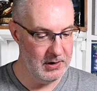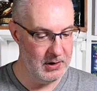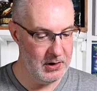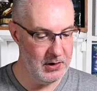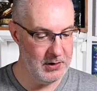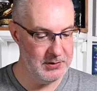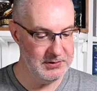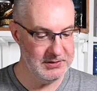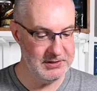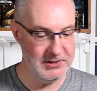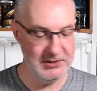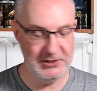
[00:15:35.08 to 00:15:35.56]

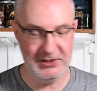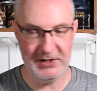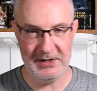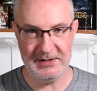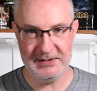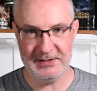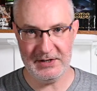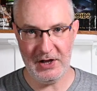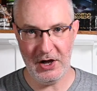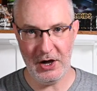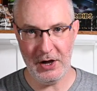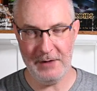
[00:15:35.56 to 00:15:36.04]
On to
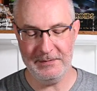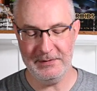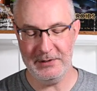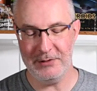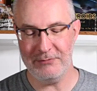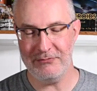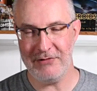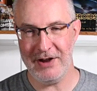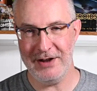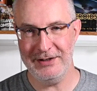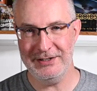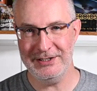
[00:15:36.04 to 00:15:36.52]
just after
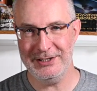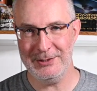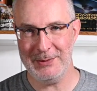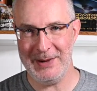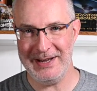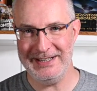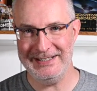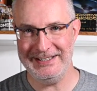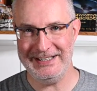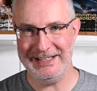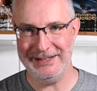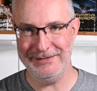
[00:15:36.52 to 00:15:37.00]
run
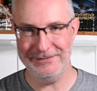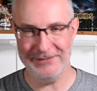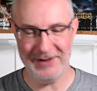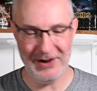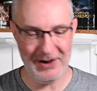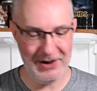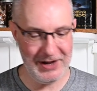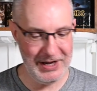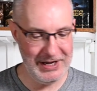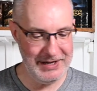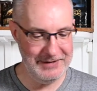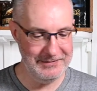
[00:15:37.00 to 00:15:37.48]

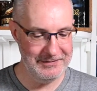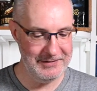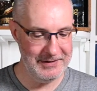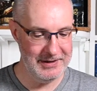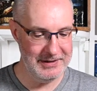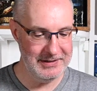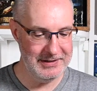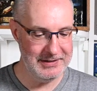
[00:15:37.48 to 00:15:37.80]
25